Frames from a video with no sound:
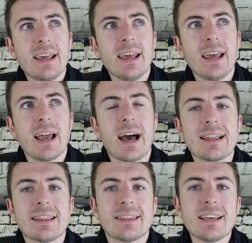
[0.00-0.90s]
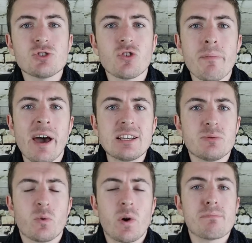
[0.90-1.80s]
Yeah, this reminds
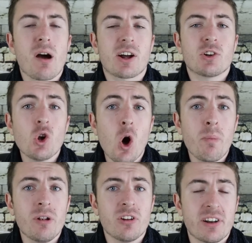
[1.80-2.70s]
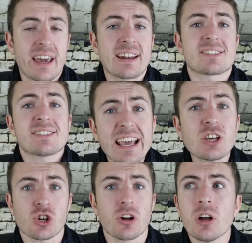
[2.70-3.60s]
me of when Mark Noble nearly had a
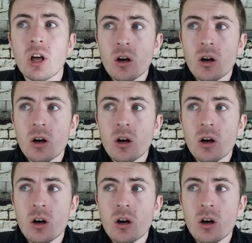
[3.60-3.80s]
seizure